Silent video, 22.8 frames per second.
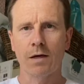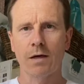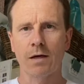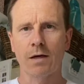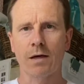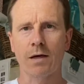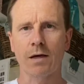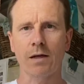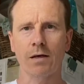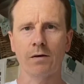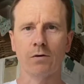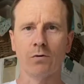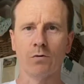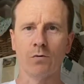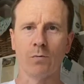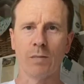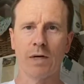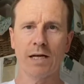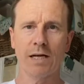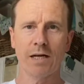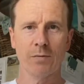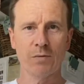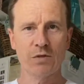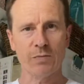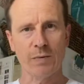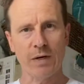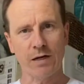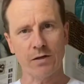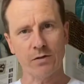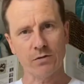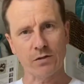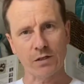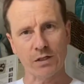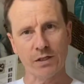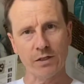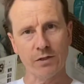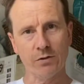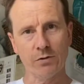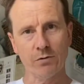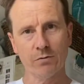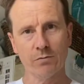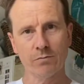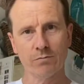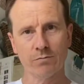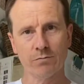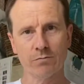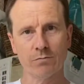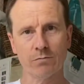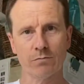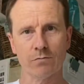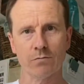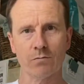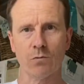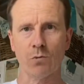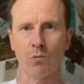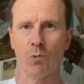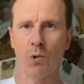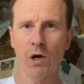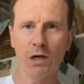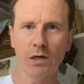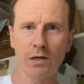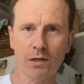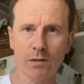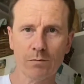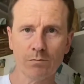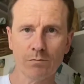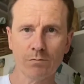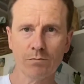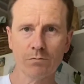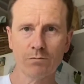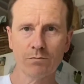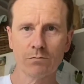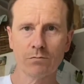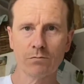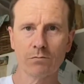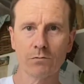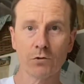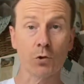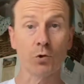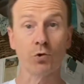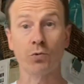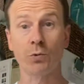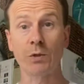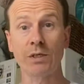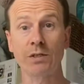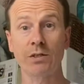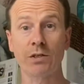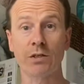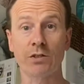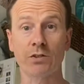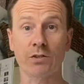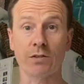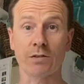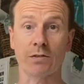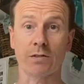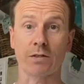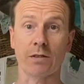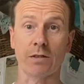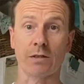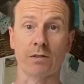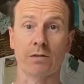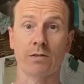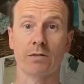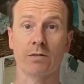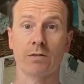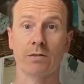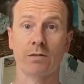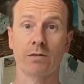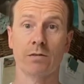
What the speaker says: Hello, my name is Marcus Grigo. Welcome to Sweet Kitchen Skills.